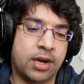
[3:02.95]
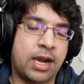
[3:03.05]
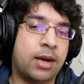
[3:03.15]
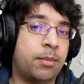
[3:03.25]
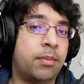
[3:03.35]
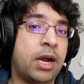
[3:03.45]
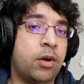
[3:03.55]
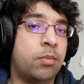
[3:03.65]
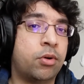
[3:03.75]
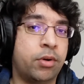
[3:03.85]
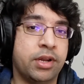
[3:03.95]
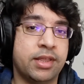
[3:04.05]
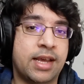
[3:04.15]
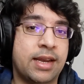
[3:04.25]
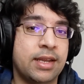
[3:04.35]
how
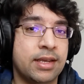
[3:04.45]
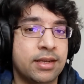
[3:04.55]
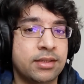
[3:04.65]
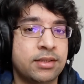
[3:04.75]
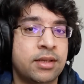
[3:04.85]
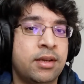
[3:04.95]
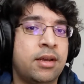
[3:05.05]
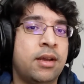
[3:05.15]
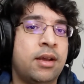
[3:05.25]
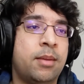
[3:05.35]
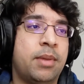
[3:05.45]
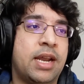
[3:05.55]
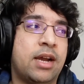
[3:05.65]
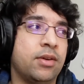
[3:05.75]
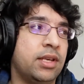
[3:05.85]
important that is,
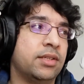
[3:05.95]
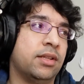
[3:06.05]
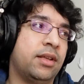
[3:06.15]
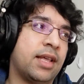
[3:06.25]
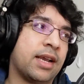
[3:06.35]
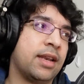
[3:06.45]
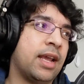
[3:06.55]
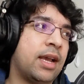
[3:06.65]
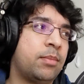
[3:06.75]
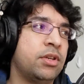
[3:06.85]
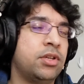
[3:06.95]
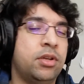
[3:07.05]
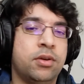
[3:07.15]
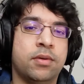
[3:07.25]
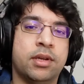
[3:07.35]
but how easily that can happen
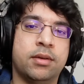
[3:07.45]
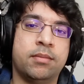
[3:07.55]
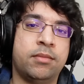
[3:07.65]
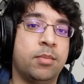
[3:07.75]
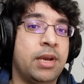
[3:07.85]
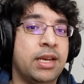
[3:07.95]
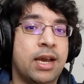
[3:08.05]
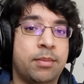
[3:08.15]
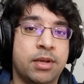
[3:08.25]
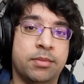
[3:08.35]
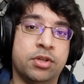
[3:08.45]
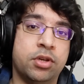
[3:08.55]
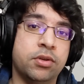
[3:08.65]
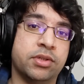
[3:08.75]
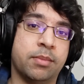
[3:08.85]
to you, and you may not be able
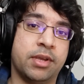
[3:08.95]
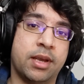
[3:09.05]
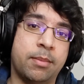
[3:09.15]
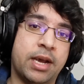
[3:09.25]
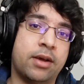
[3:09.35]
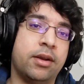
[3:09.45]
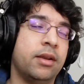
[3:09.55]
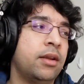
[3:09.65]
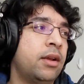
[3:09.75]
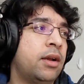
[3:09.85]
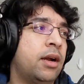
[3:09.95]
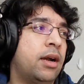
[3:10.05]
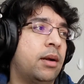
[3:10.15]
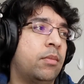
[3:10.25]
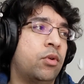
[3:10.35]
to do something about it.
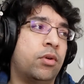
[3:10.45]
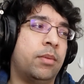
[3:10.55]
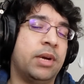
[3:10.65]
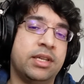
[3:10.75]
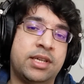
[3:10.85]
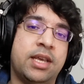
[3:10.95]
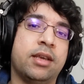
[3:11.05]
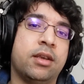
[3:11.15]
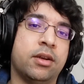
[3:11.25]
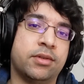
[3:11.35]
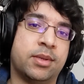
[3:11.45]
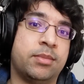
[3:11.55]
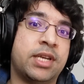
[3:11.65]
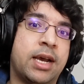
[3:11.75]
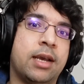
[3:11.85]
Or it might take
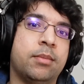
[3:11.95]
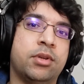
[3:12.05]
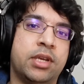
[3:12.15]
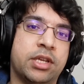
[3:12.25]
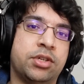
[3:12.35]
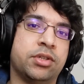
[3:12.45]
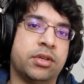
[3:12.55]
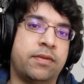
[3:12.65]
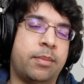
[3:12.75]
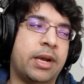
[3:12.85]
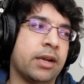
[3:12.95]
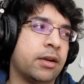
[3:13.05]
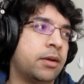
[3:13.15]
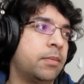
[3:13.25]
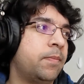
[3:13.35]
some time to get your server
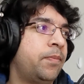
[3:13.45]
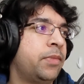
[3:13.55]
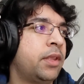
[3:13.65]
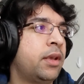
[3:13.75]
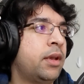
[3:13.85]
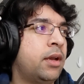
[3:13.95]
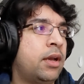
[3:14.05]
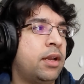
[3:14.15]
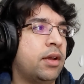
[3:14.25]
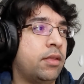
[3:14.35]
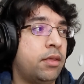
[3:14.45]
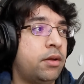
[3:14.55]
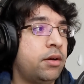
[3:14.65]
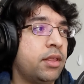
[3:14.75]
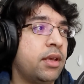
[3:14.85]
back up. Now, the
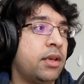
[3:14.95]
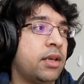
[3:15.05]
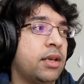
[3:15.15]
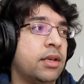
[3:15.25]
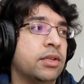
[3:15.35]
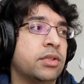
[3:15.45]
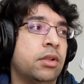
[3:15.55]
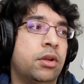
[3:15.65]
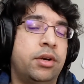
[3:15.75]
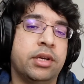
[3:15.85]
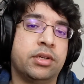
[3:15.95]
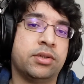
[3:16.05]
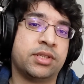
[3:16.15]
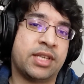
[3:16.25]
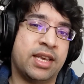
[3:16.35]
third thing is learning
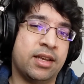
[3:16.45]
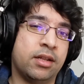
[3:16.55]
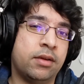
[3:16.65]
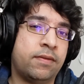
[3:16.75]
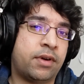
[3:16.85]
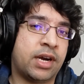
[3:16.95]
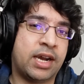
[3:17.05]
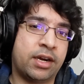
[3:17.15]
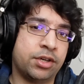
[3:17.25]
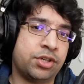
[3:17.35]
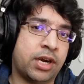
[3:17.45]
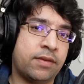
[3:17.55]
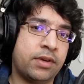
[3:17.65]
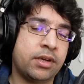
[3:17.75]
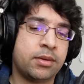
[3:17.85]
to scale for higher
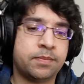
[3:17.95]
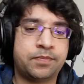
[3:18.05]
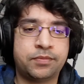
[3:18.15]
traffic.